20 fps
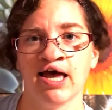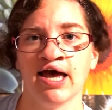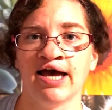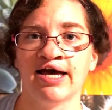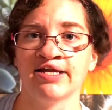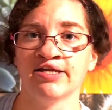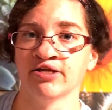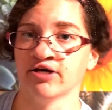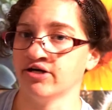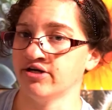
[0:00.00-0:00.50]

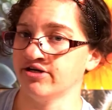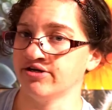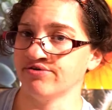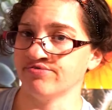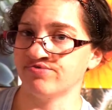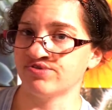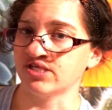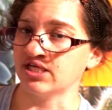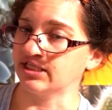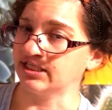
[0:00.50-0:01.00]
and not enough
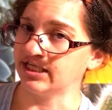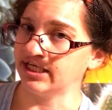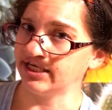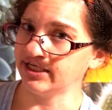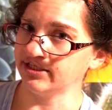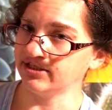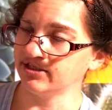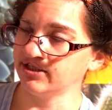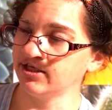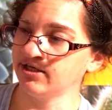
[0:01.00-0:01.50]

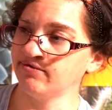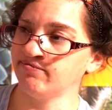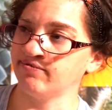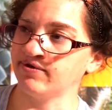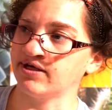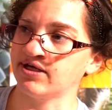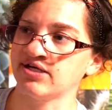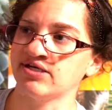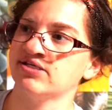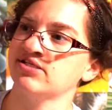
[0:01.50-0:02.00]
sunlight,
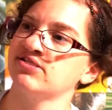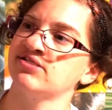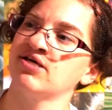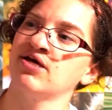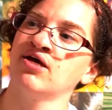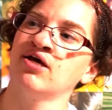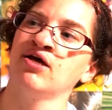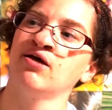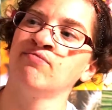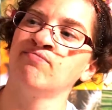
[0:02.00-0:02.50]
because
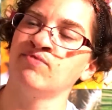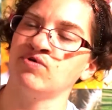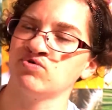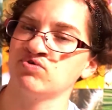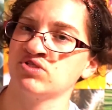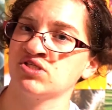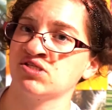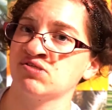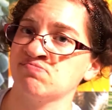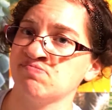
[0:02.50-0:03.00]

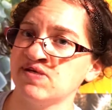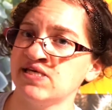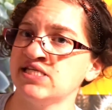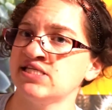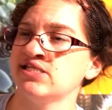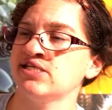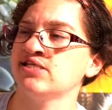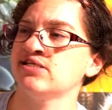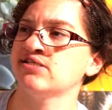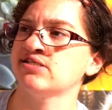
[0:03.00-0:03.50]
most
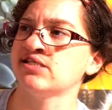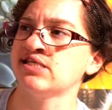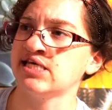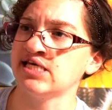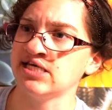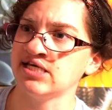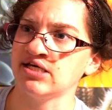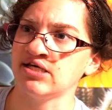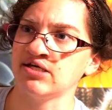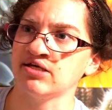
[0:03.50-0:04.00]
species
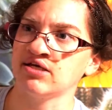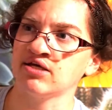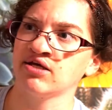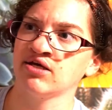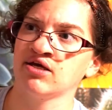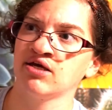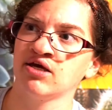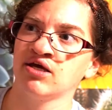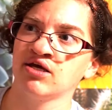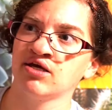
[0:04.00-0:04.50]
need
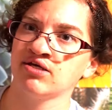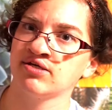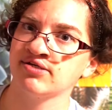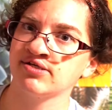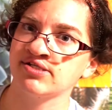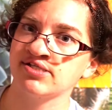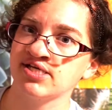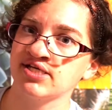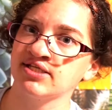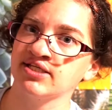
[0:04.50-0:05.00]

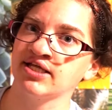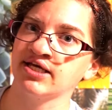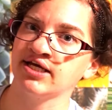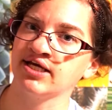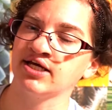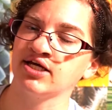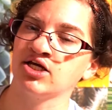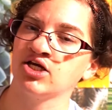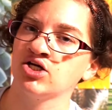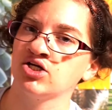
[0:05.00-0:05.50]

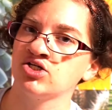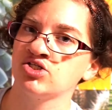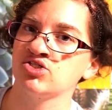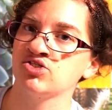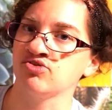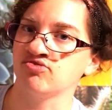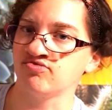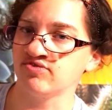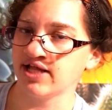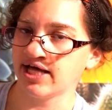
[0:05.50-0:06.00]
sunlight
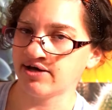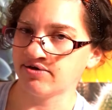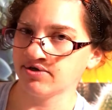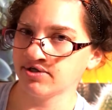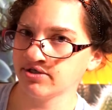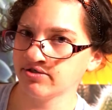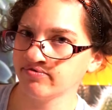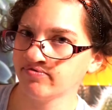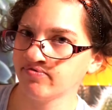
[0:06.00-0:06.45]
to flower.